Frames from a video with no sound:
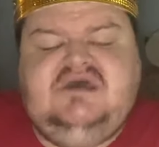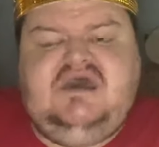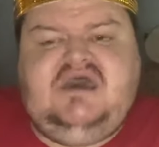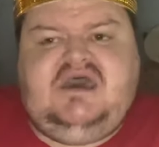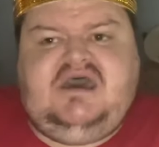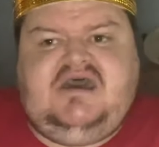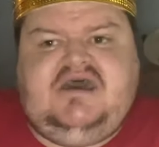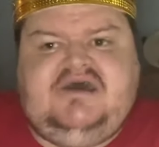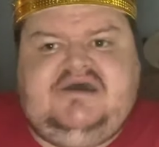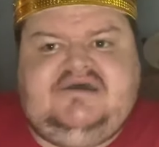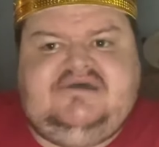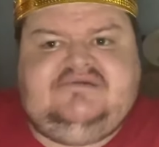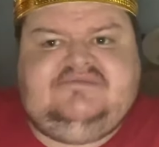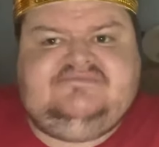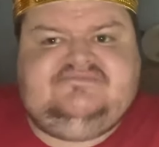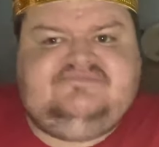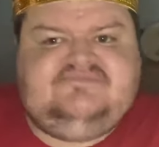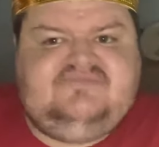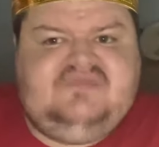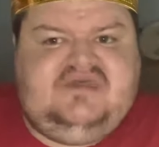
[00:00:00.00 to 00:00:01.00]

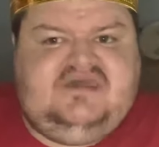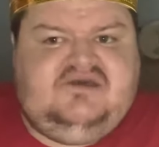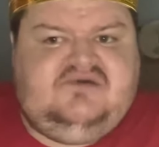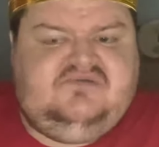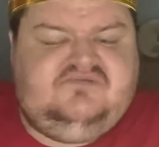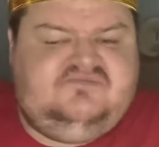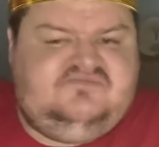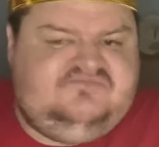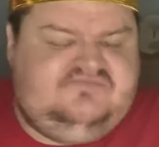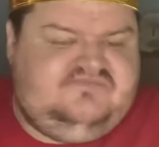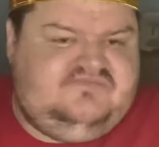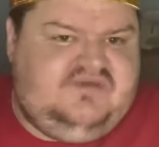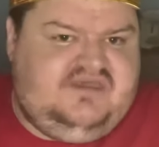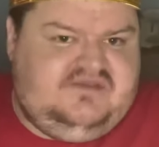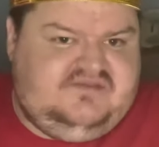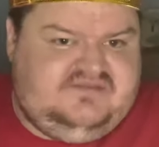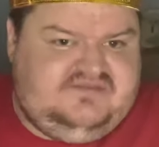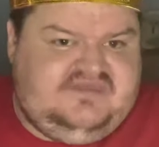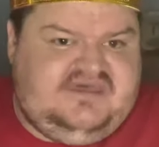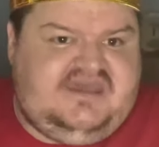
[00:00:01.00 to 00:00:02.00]
Now,
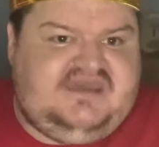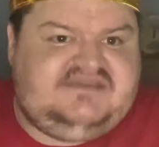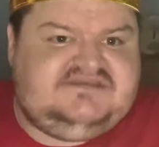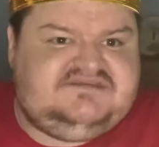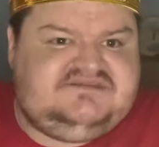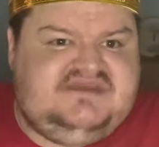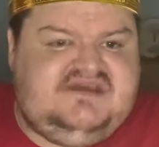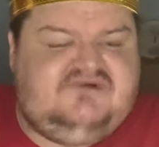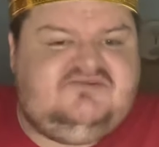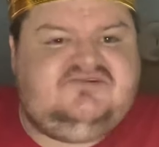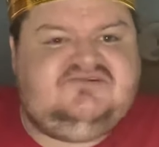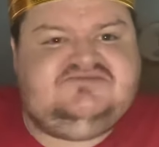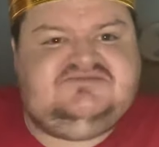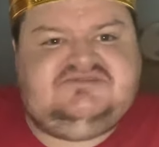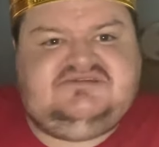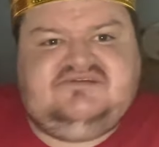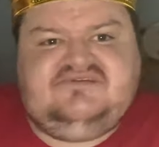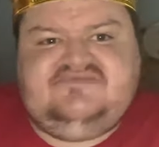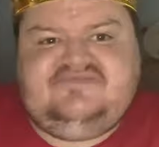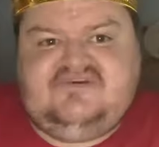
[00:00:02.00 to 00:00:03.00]
that has now gone to
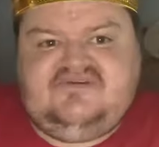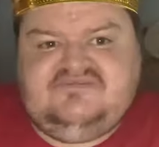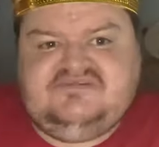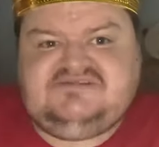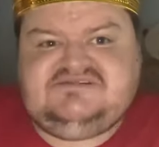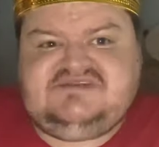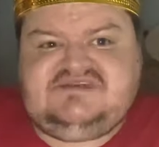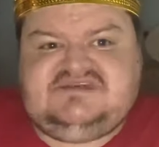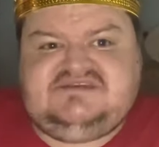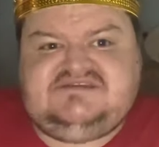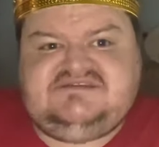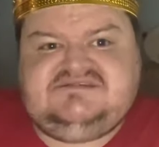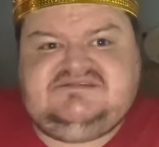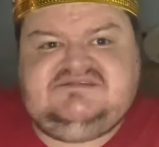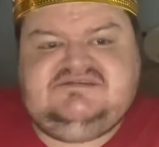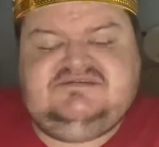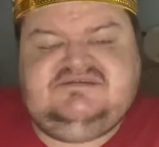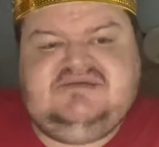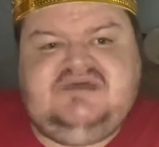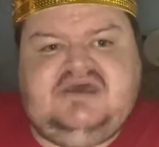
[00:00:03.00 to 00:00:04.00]
the
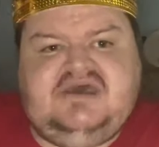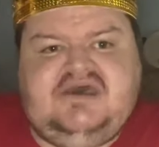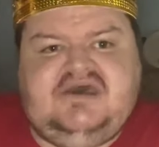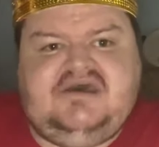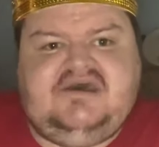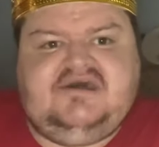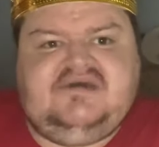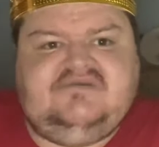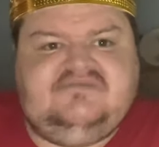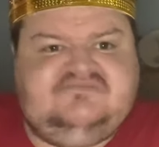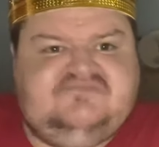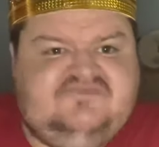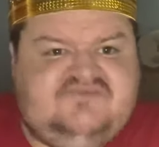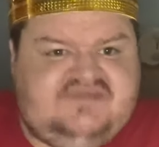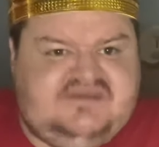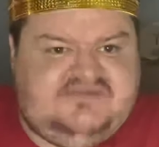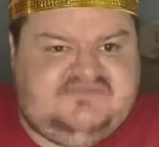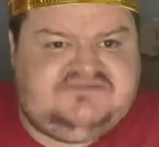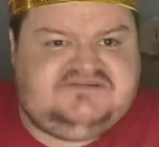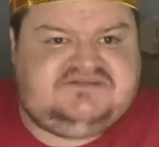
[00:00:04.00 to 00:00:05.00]
authorities for
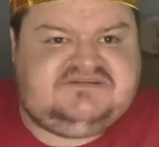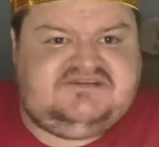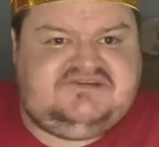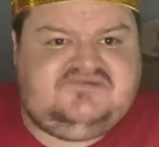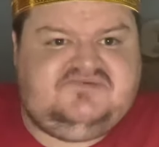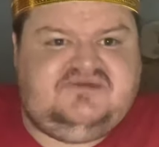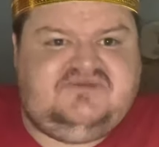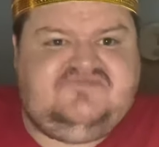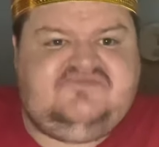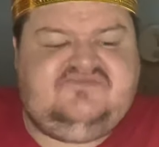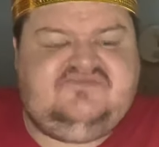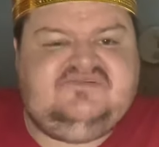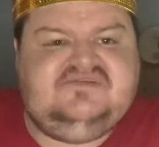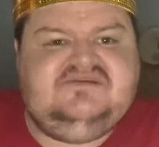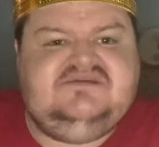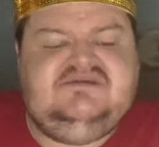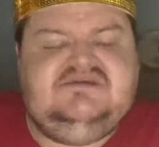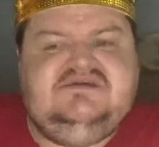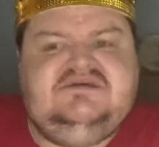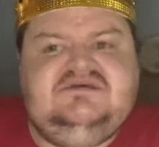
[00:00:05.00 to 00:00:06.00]
them to deal with.
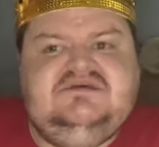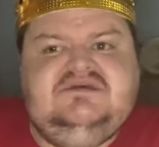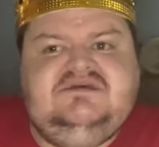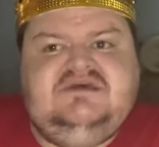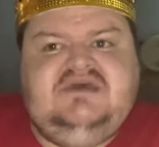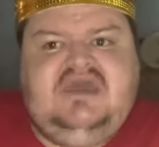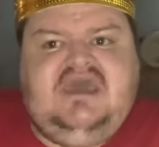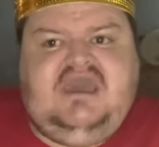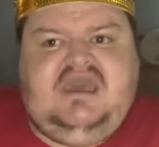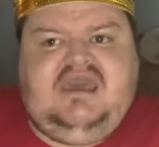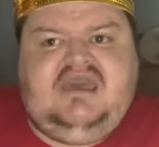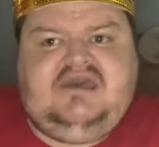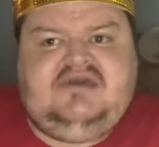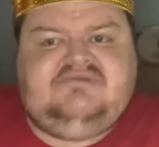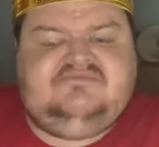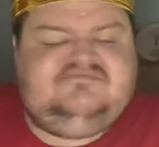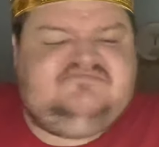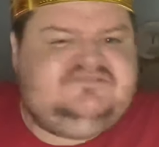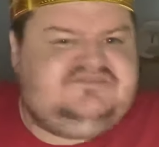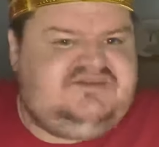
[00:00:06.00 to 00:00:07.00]

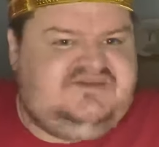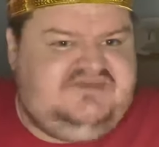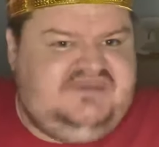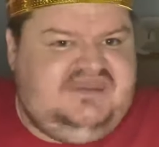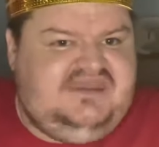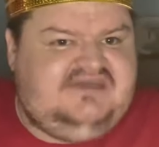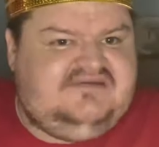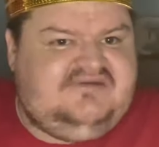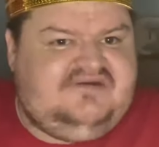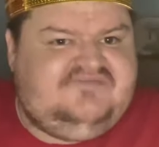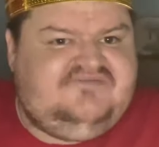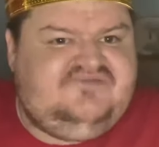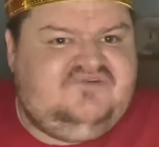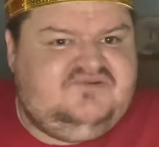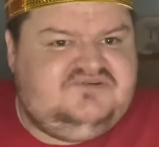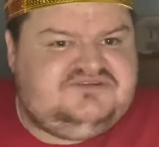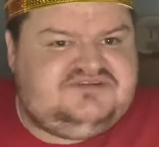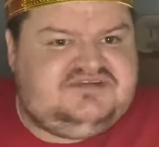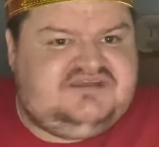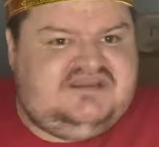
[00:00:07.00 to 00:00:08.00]
So yeah,
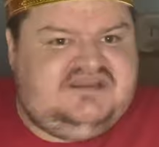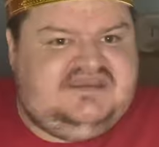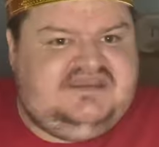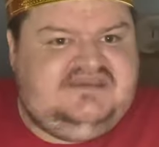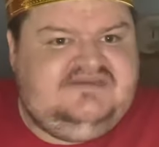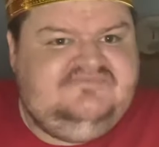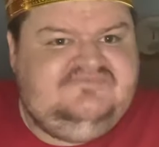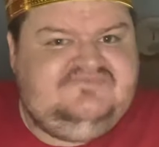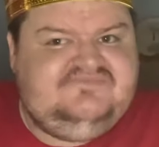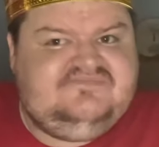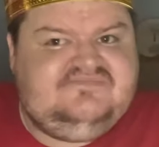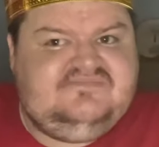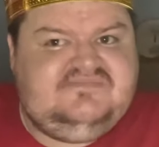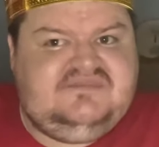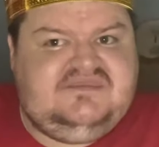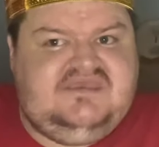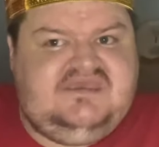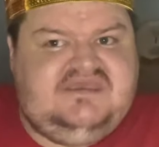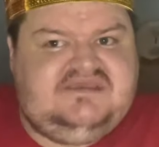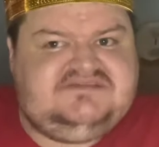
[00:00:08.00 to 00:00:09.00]
unfortunately,
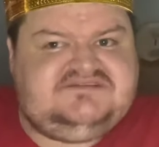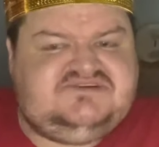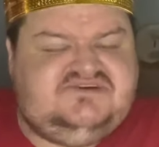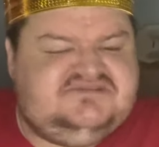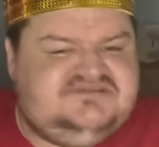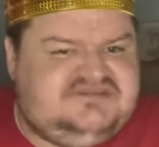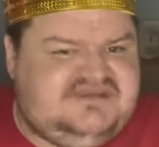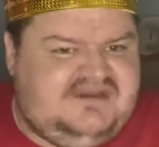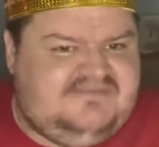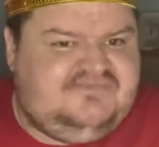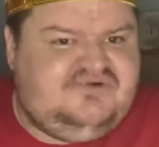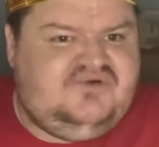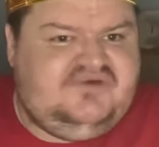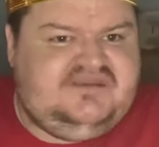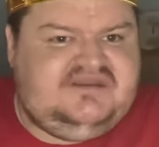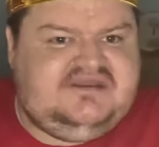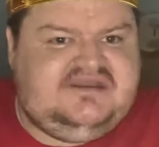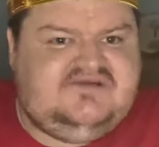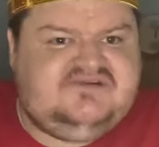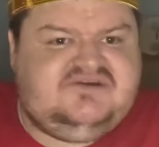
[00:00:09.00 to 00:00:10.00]
it's got to that
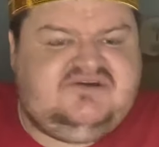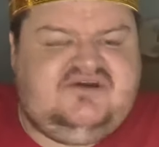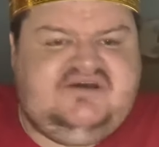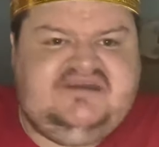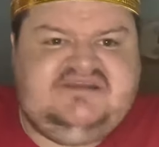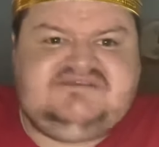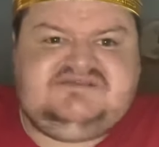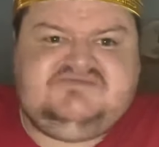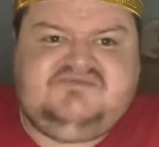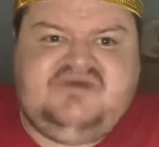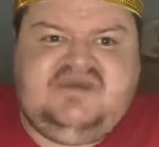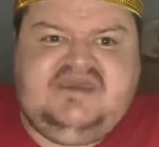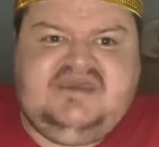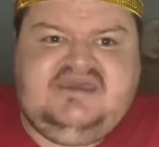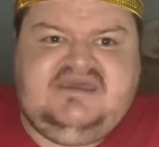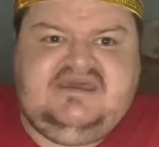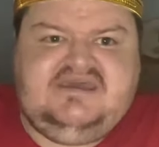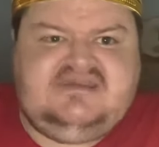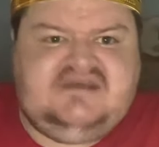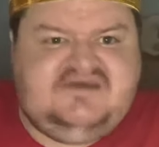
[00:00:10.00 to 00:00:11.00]
point now, guys,
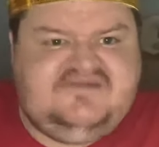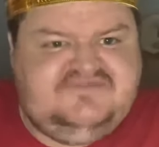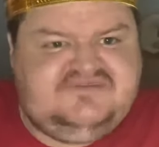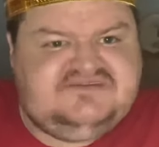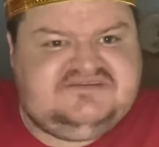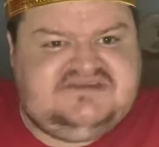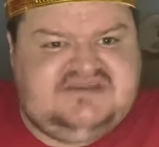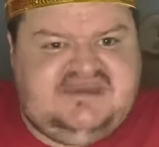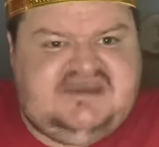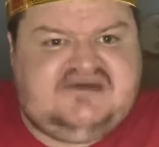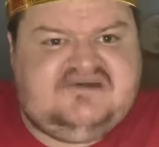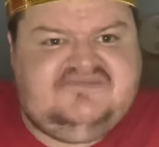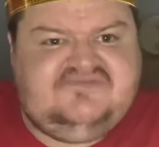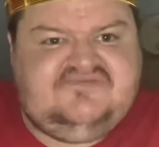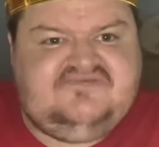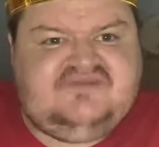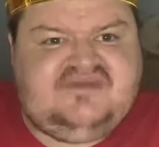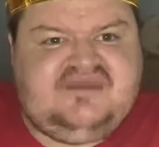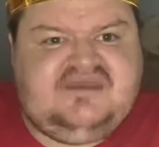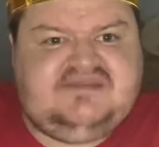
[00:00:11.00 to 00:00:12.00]
where enough is
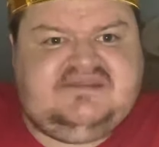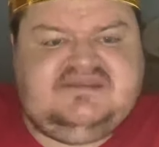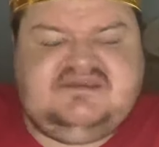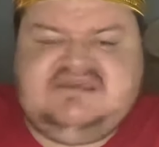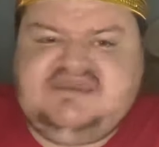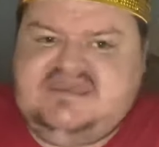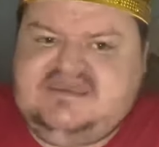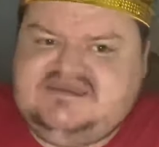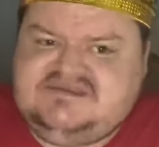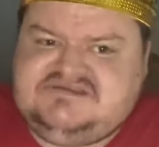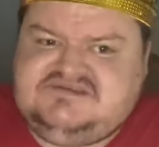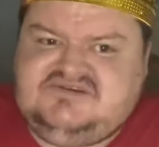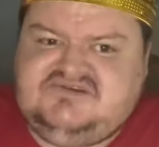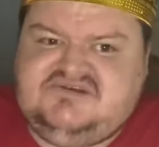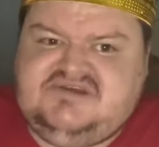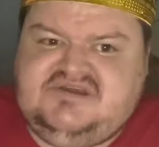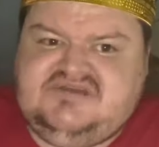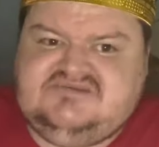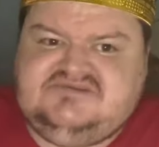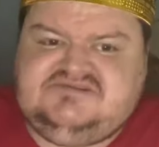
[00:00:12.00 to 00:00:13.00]
enough, and the king's not
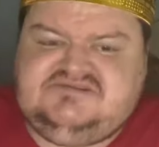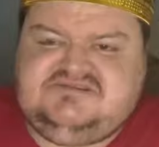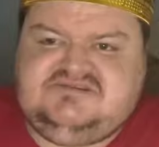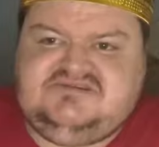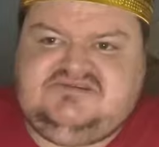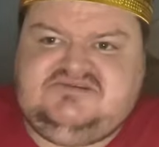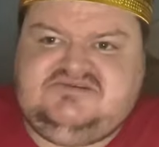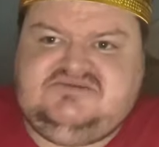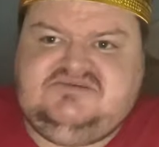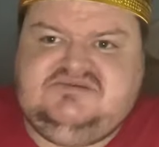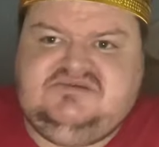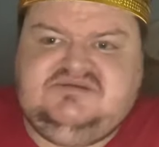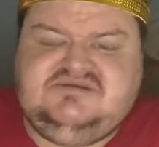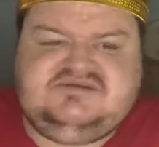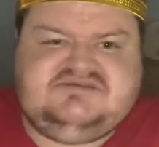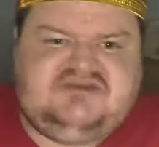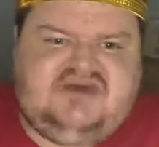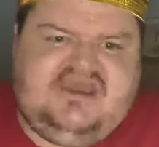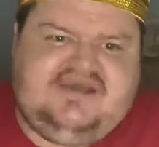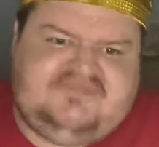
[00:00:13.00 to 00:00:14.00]
going to,
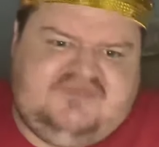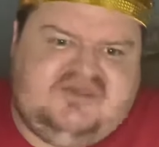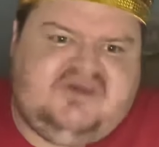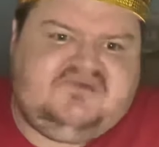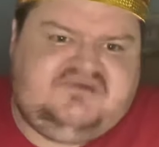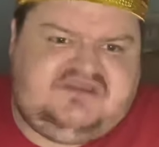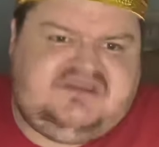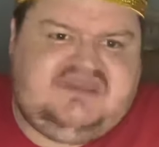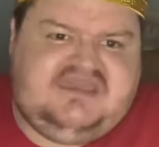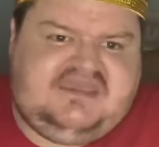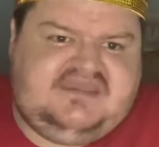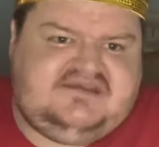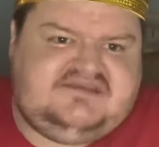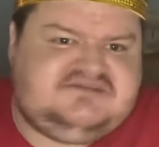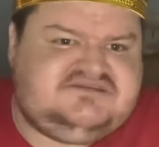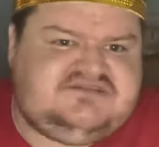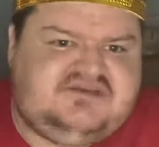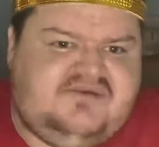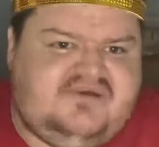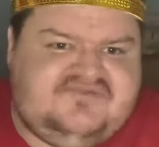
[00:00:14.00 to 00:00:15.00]
because I am the only king,
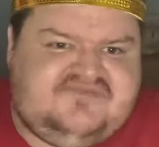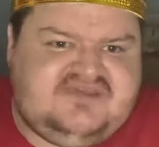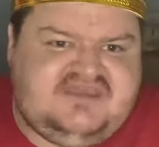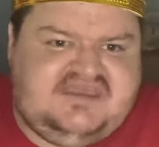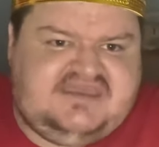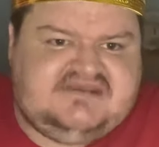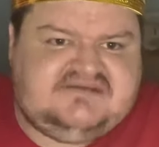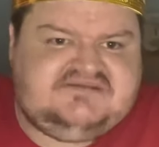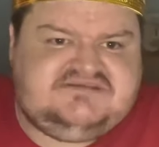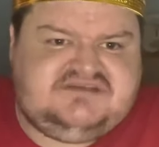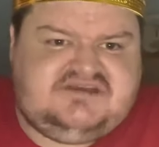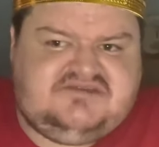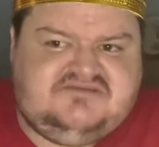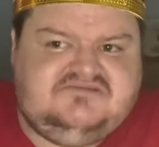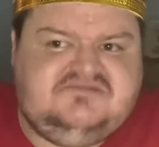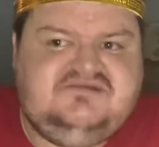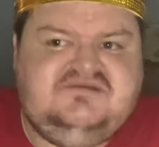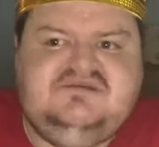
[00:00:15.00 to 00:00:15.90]
there's no other king, so,